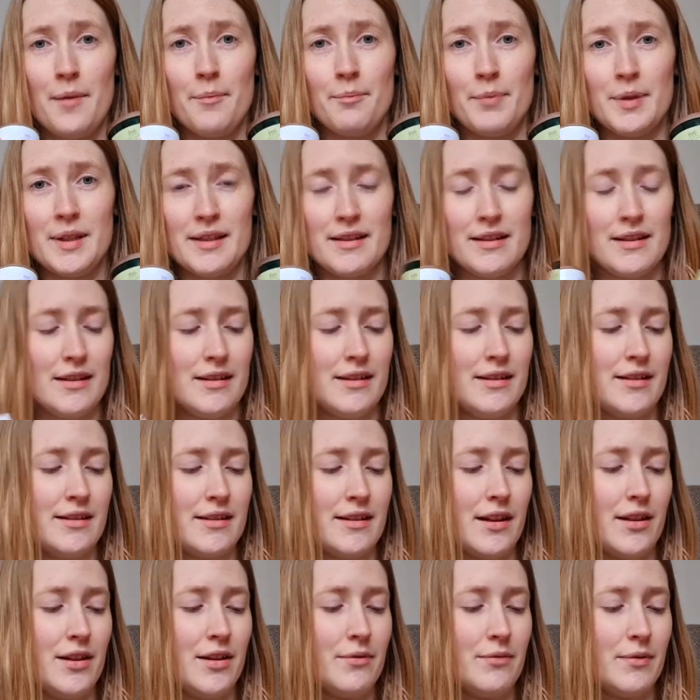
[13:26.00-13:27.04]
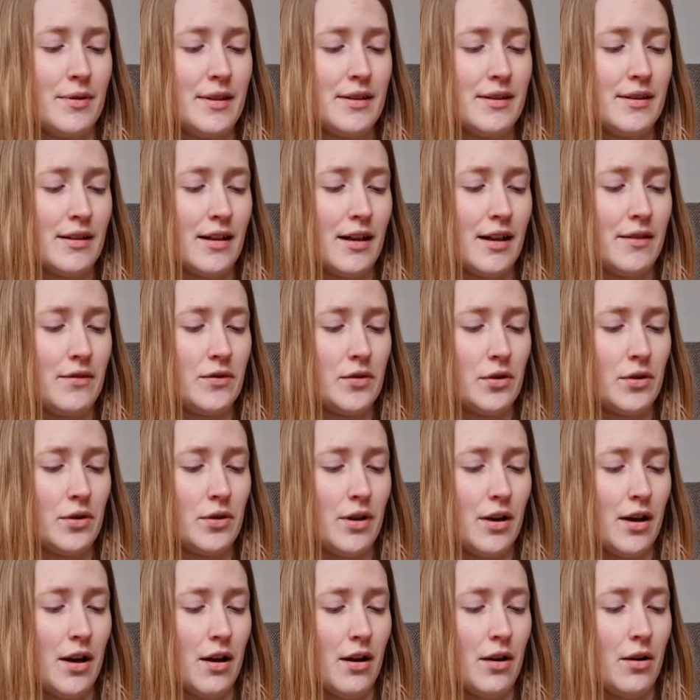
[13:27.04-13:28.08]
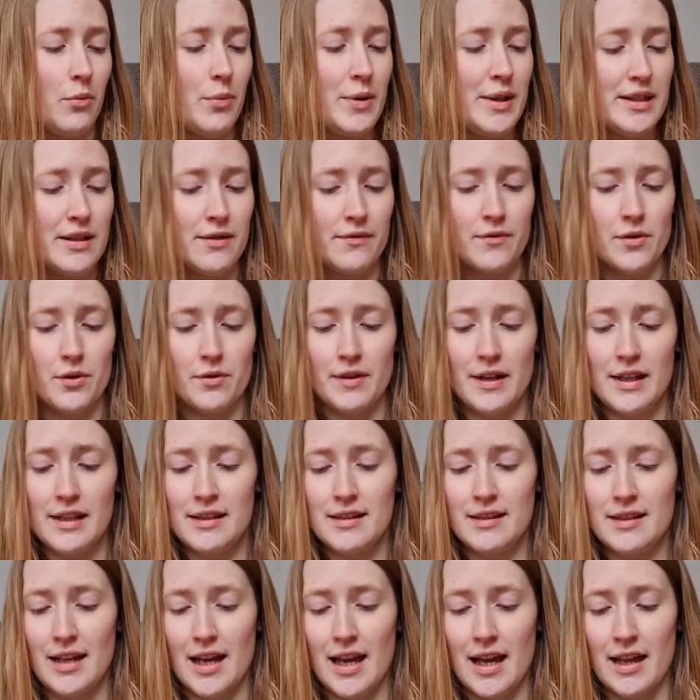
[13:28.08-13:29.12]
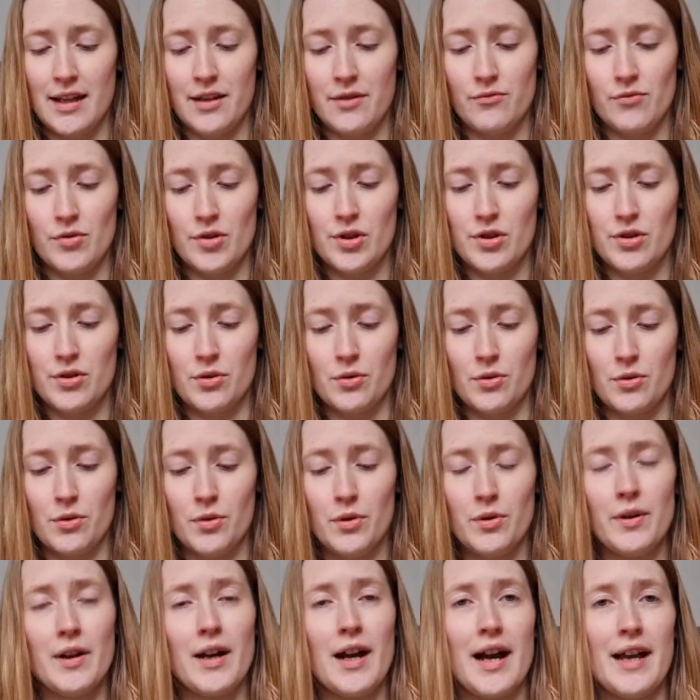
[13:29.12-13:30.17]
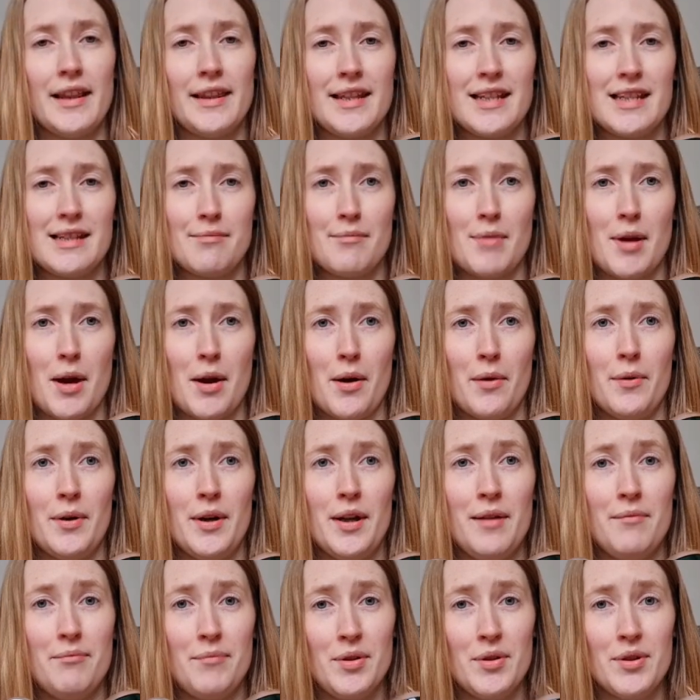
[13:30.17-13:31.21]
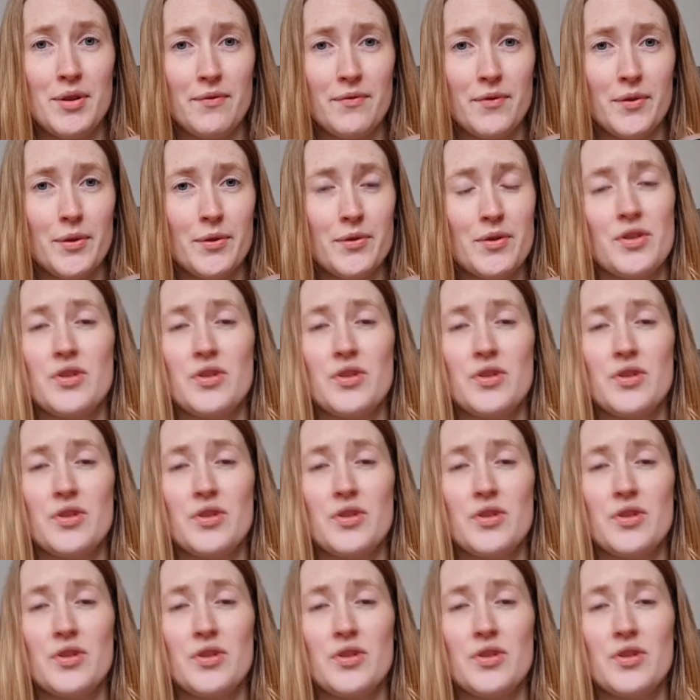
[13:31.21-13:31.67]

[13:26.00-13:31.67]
business. So the ones I got are Winter Forest and Restore, and they smell beautiful.